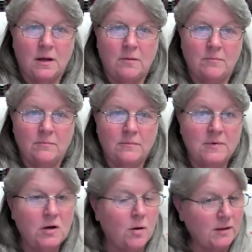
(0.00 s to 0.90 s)

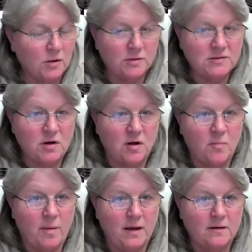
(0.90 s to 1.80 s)
I looked at all
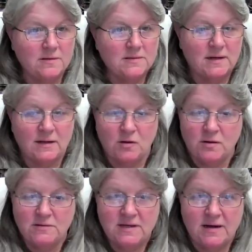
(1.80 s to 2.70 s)
the bottles and I
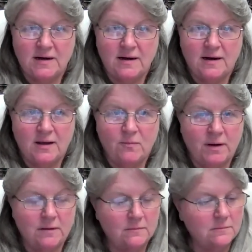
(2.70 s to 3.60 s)
looked at it and I
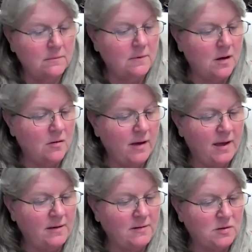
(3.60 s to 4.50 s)
went,
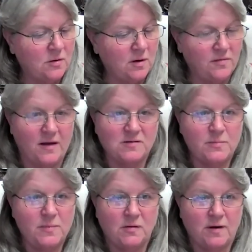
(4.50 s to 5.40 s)
okay, so
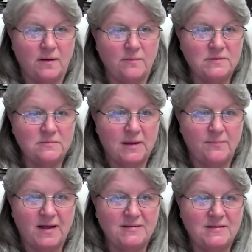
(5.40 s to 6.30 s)
1,000 milligrams.
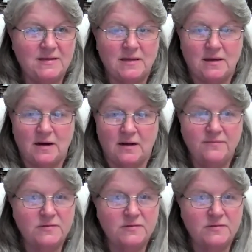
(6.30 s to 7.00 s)
Yep, that's easy enough.